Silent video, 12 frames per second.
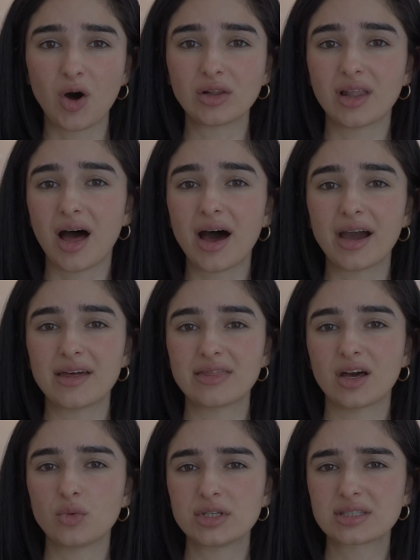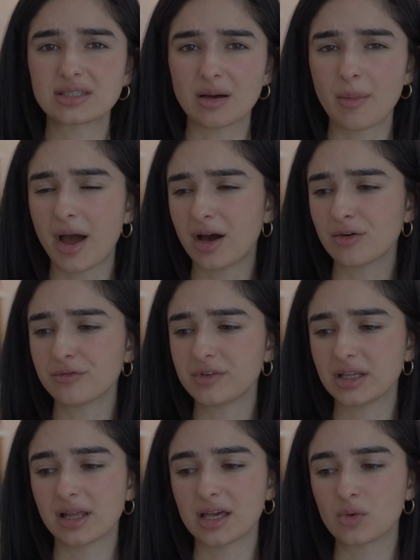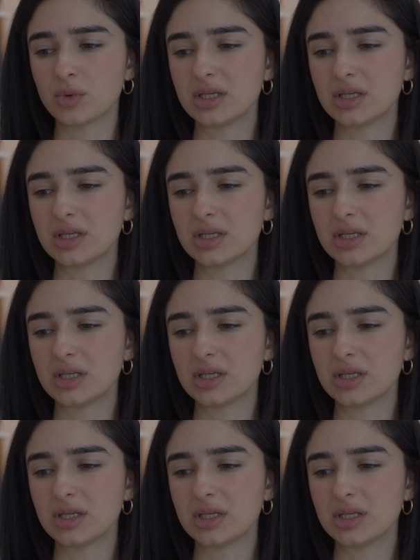online that we somehow feel like